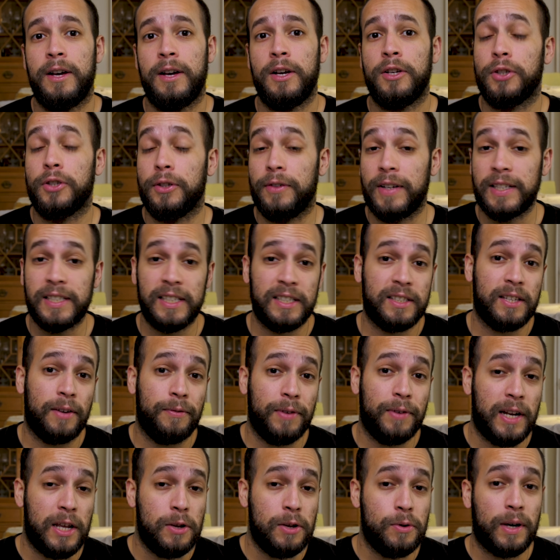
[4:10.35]
So this is
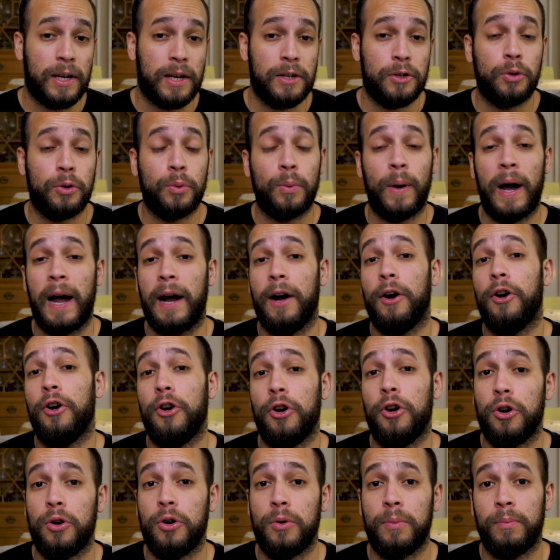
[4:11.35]
something that you can do at
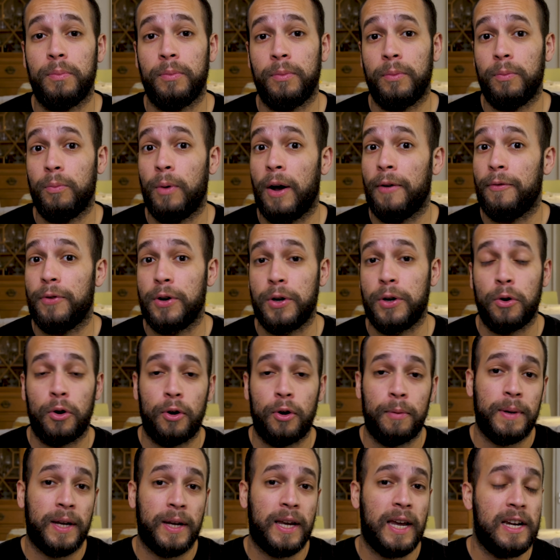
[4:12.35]
home, whether
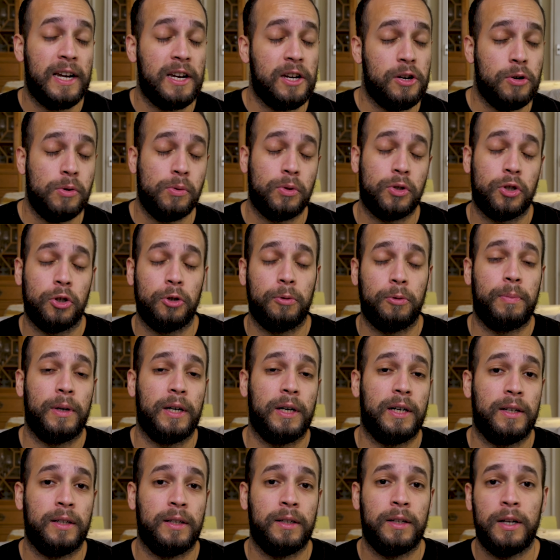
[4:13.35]
you're a beginning
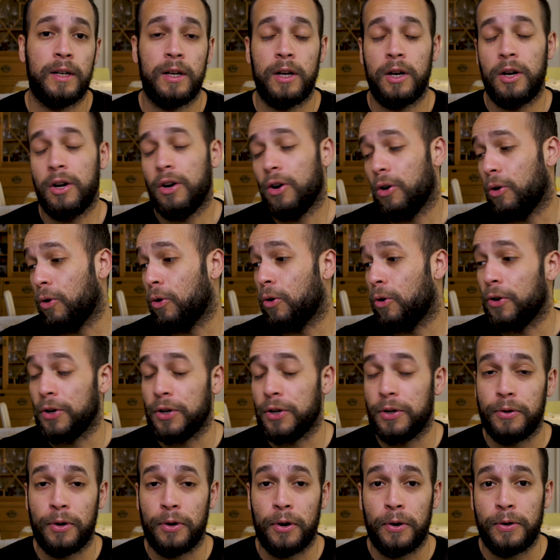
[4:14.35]
YouTuber or
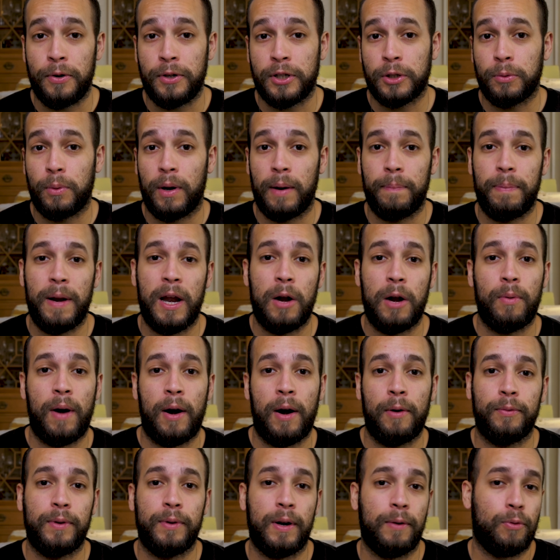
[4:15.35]
you just want to play
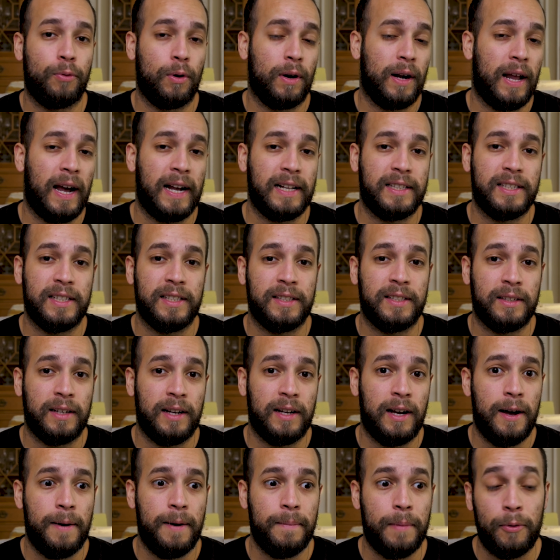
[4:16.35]
around with different lighting
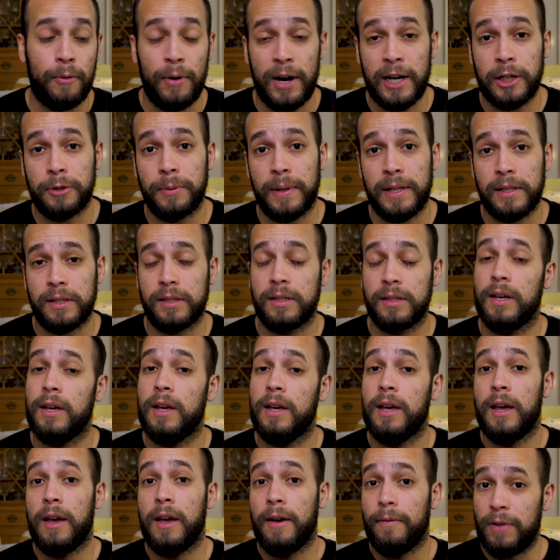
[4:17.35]
arrangements.
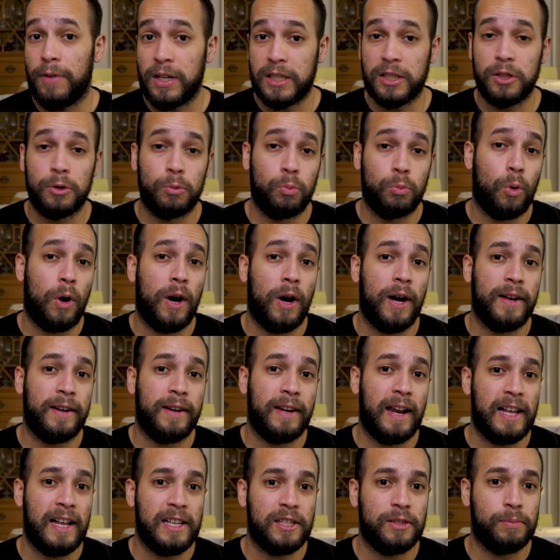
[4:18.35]
This is one
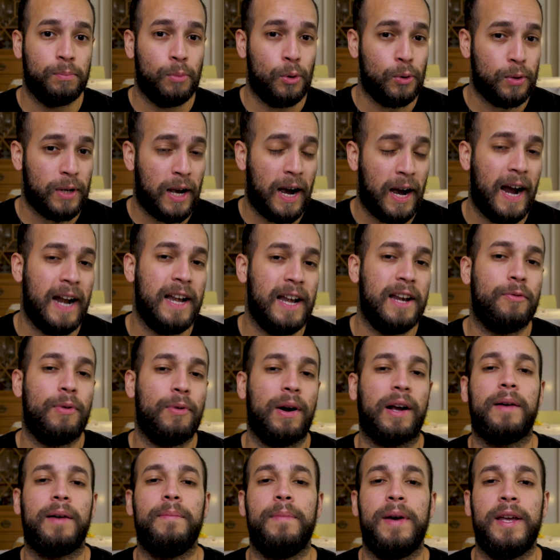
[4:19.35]
that's most highly
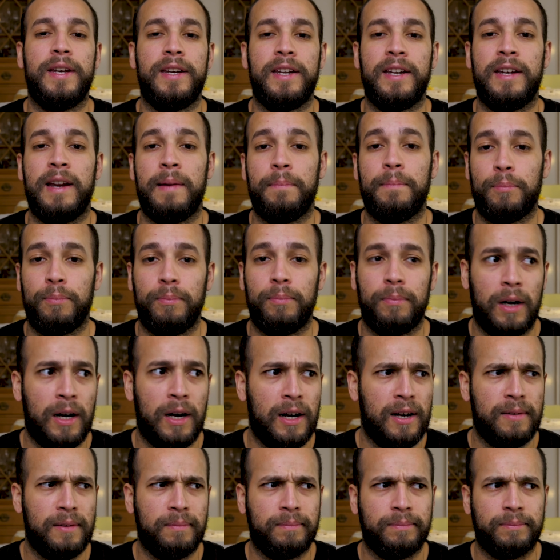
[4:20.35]
recommended
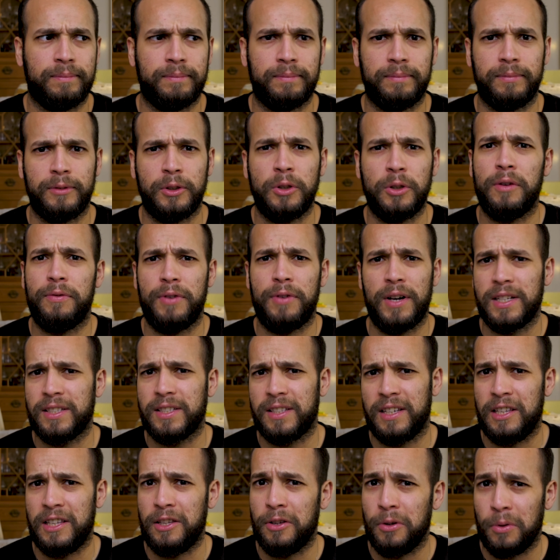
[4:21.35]
and
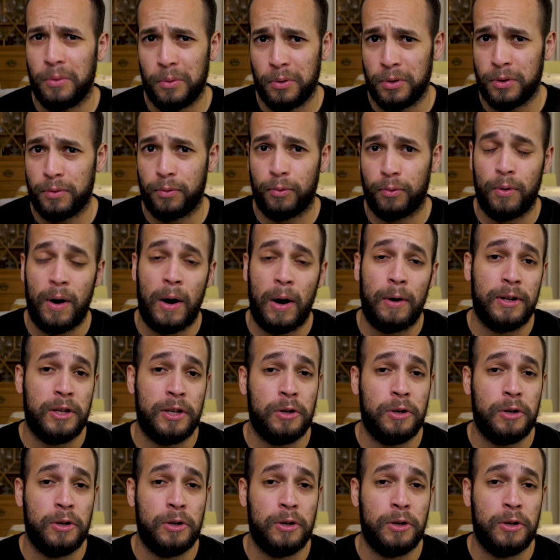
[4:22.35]
universally used throughout the